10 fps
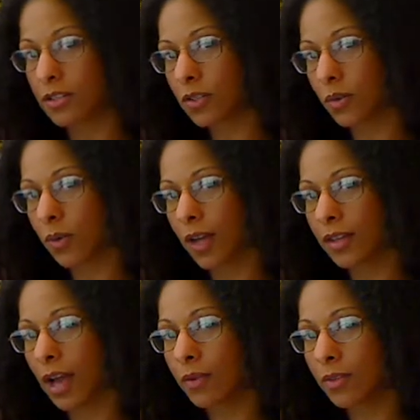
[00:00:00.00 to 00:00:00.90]
So
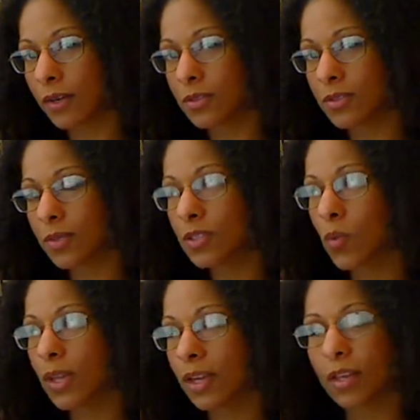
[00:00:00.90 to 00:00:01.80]
that's
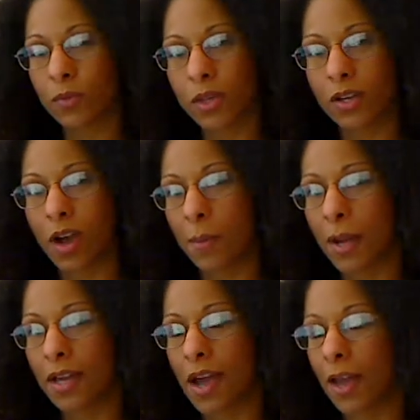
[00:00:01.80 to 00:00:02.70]
one thing that really caught
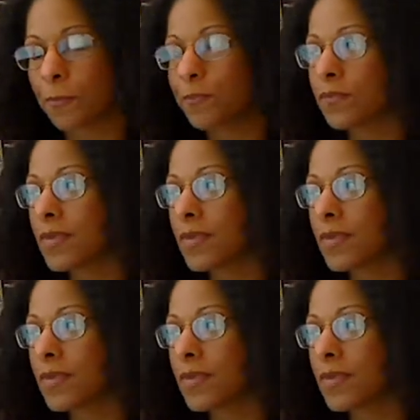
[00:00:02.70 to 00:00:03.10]
my eye.